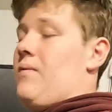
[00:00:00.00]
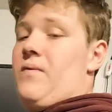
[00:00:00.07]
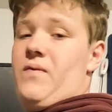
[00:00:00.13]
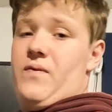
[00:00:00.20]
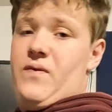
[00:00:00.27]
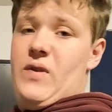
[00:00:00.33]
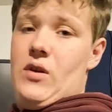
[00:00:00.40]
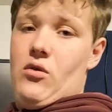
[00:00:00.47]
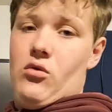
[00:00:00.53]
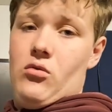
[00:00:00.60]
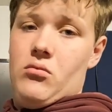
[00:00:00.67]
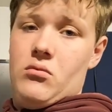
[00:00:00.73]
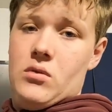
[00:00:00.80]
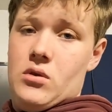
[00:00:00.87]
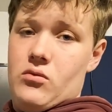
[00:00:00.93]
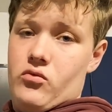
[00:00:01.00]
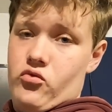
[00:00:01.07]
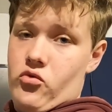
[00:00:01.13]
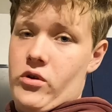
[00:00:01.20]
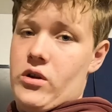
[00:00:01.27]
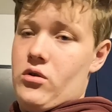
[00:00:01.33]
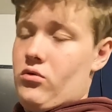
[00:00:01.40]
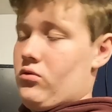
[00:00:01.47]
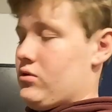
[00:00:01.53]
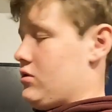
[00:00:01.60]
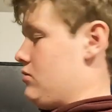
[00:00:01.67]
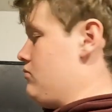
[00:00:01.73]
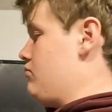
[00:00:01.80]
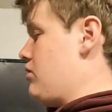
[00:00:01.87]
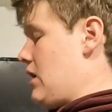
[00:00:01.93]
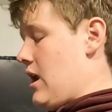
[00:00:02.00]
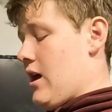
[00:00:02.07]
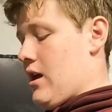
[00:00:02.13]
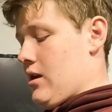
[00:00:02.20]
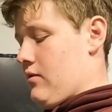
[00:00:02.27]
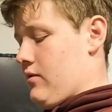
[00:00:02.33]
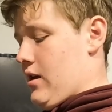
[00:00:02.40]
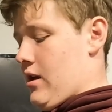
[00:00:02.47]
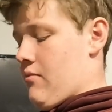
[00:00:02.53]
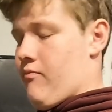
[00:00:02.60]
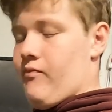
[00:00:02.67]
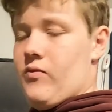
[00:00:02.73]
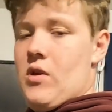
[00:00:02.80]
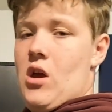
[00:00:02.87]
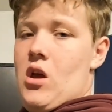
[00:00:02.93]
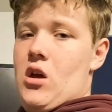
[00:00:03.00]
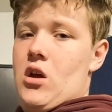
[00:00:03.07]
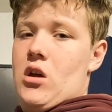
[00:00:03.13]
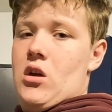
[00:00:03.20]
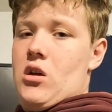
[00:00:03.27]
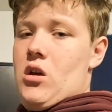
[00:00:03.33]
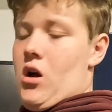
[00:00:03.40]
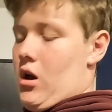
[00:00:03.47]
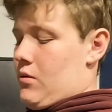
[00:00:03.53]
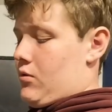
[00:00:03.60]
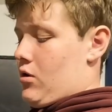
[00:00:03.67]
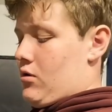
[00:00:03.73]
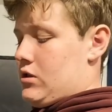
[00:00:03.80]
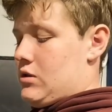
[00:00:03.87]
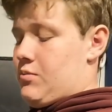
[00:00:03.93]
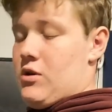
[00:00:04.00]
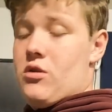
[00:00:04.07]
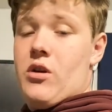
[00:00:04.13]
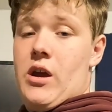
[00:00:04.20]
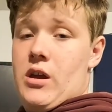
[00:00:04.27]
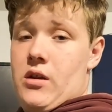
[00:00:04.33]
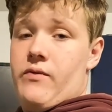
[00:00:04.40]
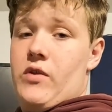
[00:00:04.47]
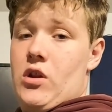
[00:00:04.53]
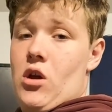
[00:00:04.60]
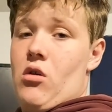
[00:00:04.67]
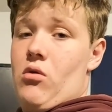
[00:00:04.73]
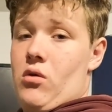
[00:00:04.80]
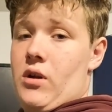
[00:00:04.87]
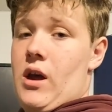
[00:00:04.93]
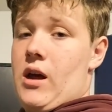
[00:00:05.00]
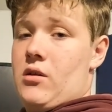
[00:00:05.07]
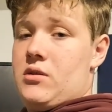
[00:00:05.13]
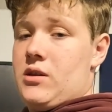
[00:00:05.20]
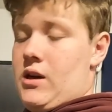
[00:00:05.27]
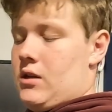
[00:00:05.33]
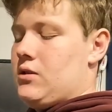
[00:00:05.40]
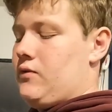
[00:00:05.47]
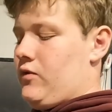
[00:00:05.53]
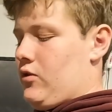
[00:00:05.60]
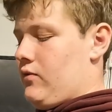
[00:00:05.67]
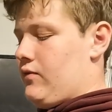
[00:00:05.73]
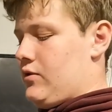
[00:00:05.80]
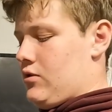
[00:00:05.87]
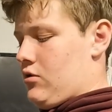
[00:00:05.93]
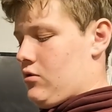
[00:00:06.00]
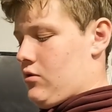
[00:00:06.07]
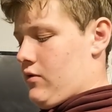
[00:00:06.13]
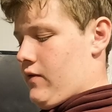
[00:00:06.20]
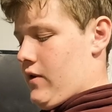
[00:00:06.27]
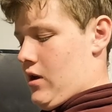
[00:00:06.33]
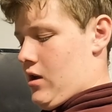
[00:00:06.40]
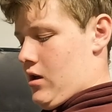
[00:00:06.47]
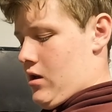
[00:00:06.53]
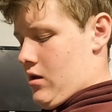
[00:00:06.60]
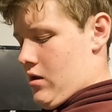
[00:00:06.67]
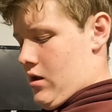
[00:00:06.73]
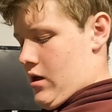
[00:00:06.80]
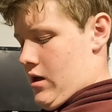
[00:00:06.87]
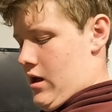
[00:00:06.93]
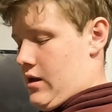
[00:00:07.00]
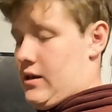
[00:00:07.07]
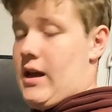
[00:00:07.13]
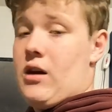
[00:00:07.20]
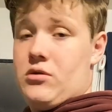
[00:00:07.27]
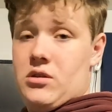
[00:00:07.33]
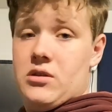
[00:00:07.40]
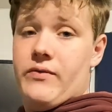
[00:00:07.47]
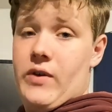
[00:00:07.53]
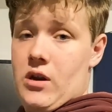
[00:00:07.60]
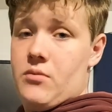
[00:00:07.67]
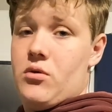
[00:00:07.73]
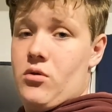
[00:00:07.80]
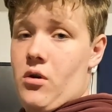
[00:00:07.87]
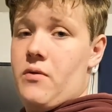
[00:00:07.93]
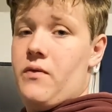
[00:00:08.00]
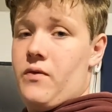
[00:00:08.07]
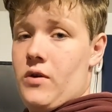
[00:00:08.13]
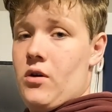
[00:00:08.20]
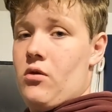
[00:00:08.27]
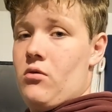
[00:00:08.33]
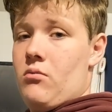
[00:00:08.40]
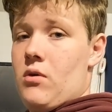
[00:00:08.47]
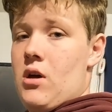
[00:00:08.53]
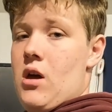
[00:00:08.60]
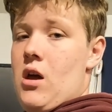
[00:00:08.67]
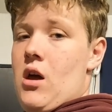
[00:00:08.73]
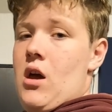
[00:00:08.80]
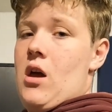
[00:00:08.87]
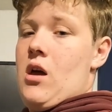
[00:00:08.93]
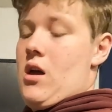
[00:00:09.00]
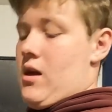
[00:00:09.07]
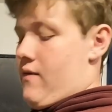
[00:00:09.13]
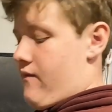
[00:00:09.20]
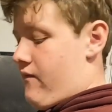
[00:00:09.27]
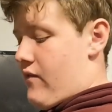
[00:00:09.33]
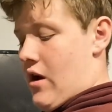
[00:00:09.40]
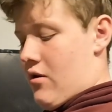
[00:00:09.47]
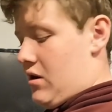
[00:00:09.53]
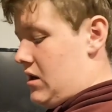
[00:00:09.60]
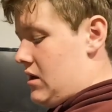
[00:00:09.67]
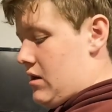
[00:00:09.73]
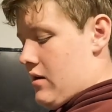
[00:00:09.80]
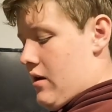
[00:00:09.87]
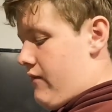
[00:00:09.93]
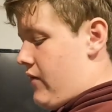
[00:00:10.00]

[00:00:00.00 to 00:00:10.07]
film reels and playing them, I'm going to be creating a video on how to get into film photography and how to develop your own film. Very